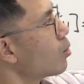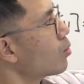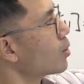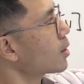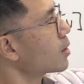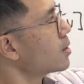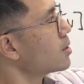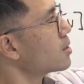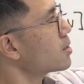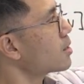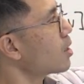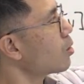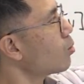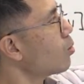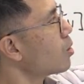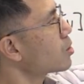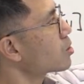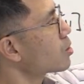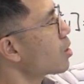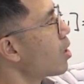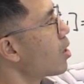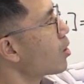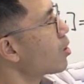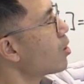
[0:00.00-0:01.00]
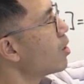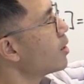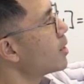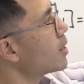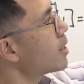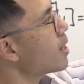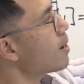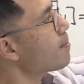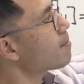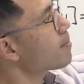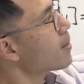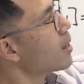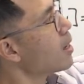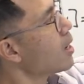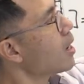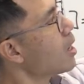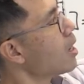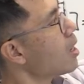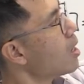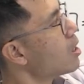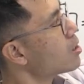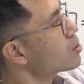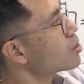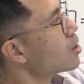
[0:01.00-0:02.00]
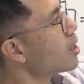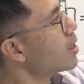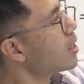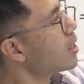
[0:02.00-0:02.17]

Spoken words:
we can see what's going on here. So